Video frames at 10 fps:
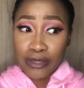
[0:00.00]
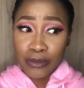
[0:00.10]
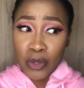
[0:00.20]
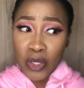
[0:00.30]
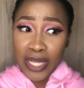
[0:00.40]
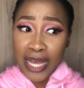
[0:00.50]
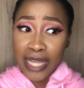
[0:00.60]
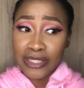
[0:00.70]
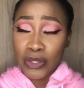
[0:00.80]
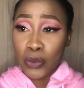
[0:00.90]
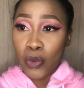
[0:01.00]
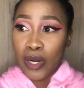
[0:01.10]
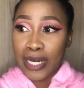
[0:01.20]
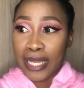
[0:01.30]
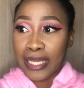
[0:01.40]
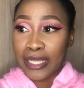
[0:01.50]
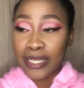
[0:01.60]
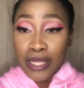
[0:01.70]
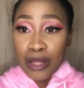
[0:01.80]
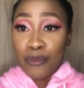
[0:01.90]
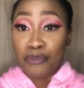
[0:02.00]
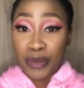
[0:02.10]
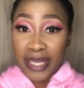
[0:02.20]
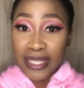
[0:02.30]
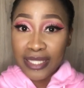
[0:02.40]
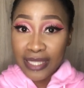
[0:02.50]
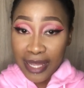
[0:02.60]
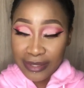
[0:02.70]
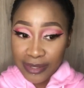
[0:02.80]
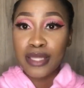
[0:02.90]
small cut or like big cut.